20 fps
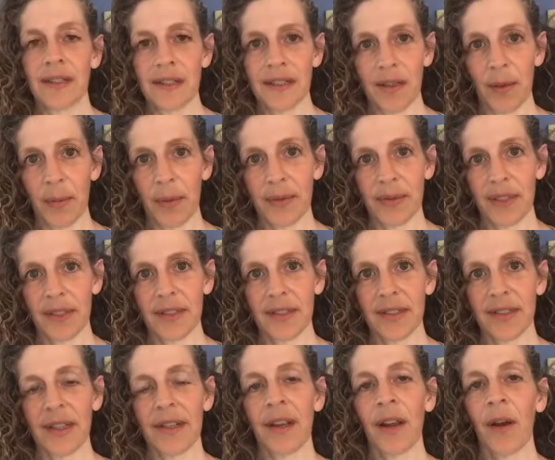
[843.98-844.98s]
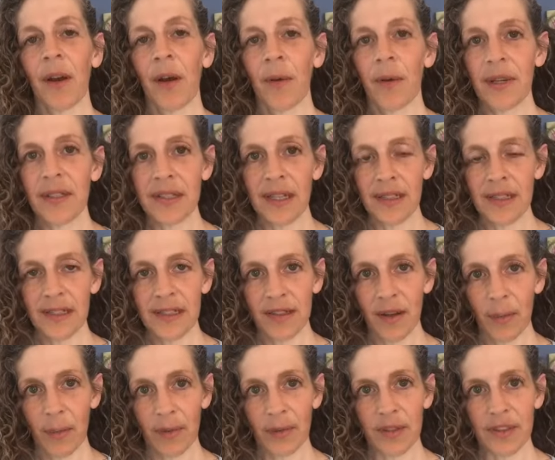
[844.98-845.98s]
and suppleness. And I always add
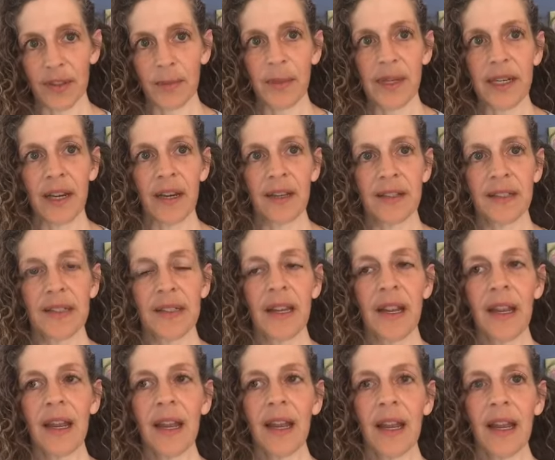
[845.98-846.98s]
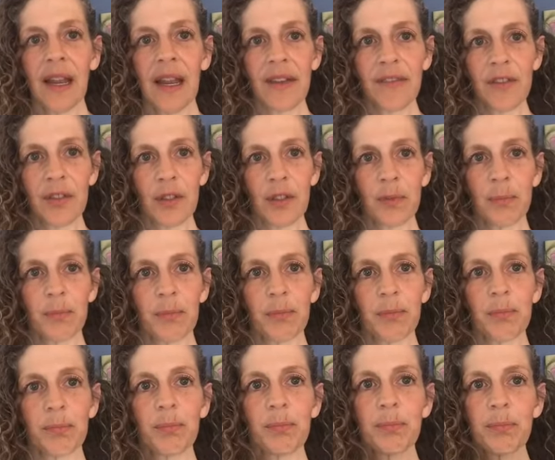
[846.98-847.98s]
suppleness because if you're
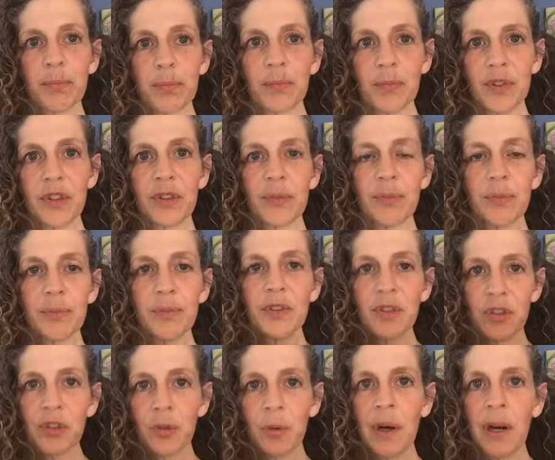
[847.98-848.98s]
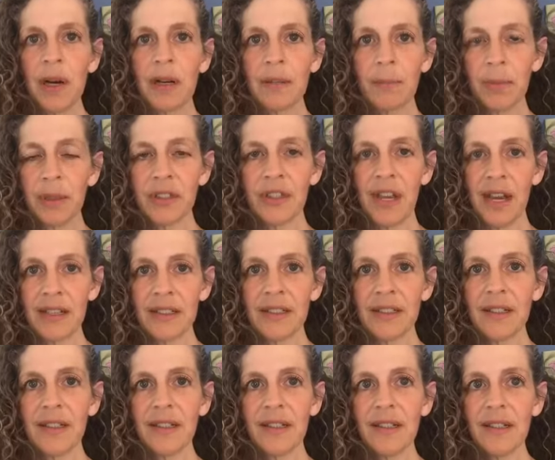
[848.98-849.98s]
strong,
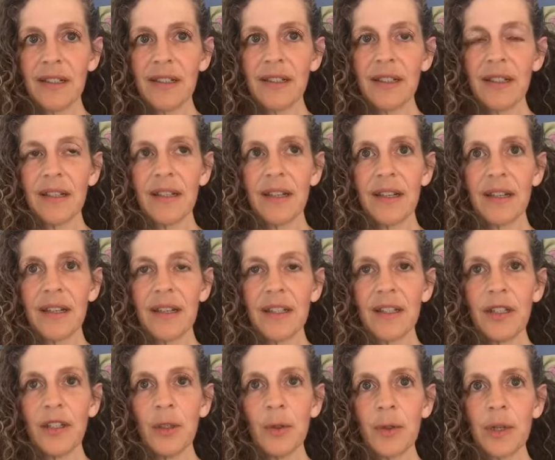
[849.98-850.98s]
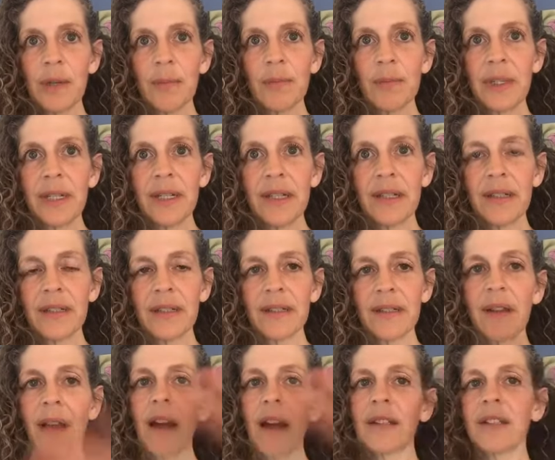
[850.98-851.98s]
protected, you can be
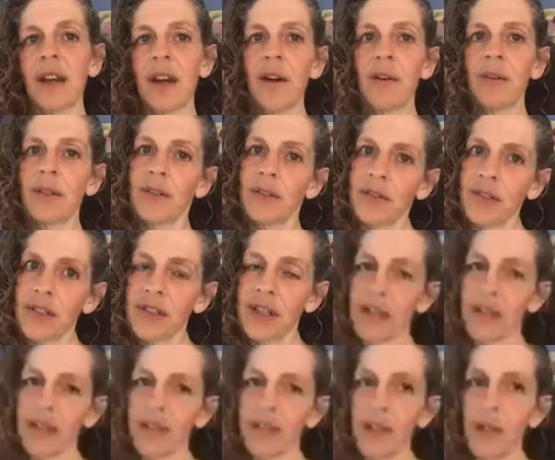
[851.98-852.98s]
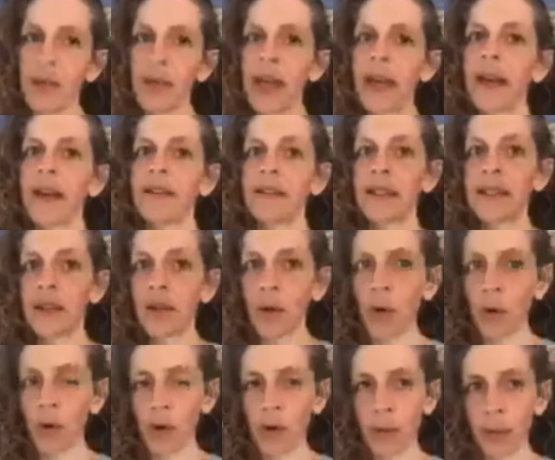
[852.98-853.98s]
knocked down, you're stiff. You can't
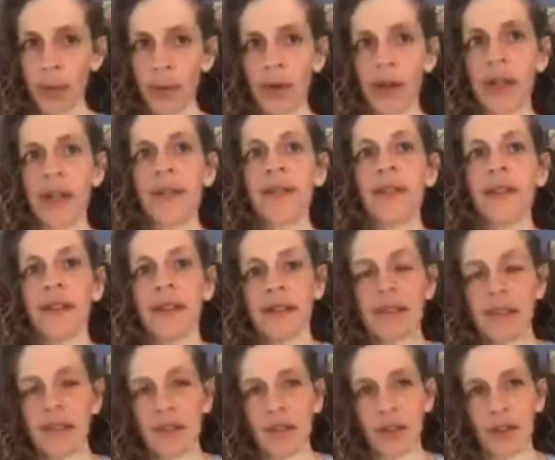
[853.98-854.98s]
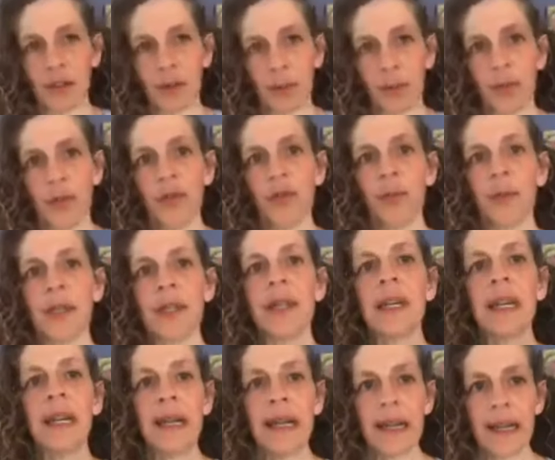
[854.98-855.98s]
incorporate things into your movement.
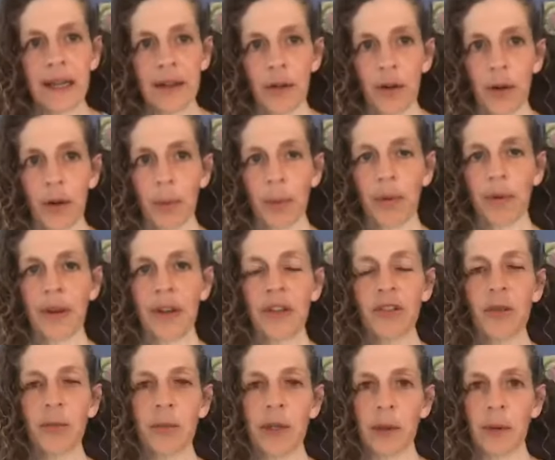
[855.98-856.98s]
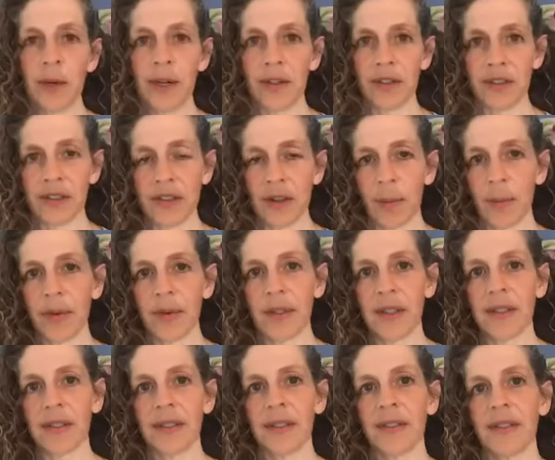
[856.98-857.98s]
Incorporation requires
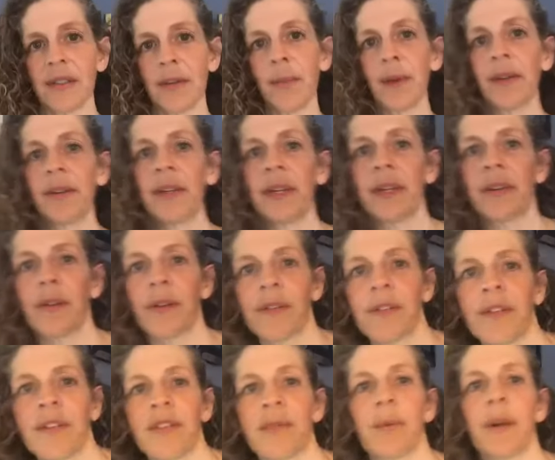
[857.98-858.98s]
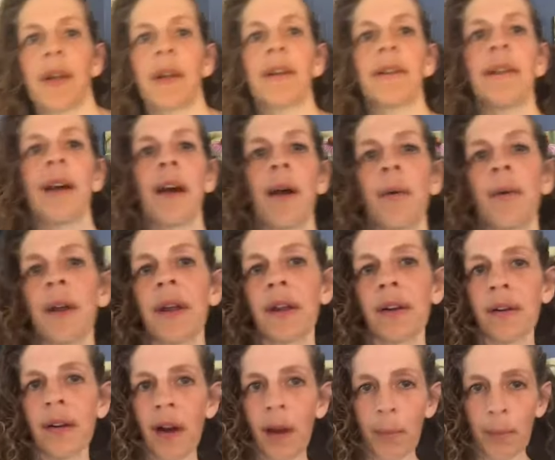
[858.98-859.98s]
suppleness. It's the ability to go this way or that
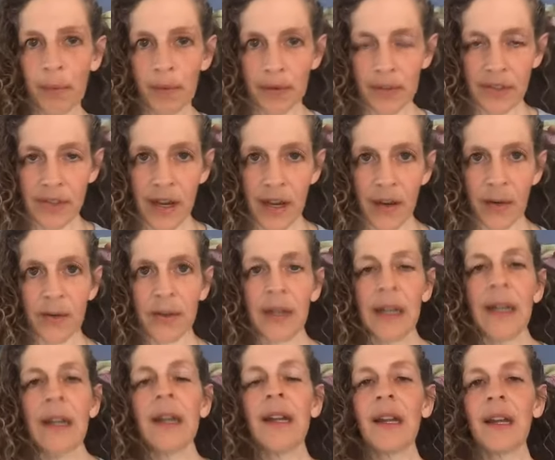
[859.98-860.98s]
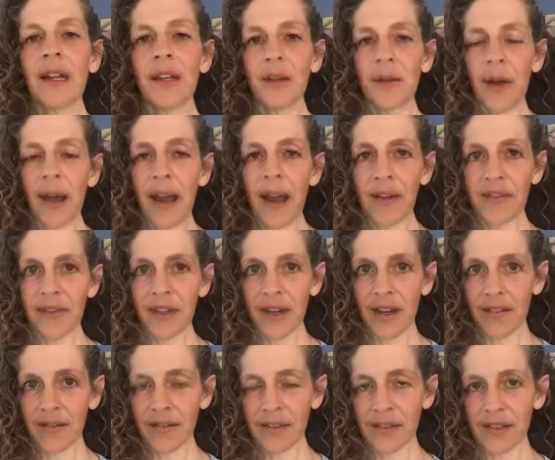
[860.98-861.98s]
way or up or down. You have to
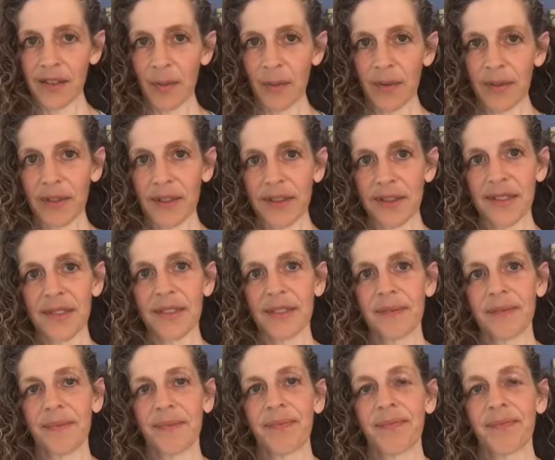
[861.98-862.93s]
have the suppleness.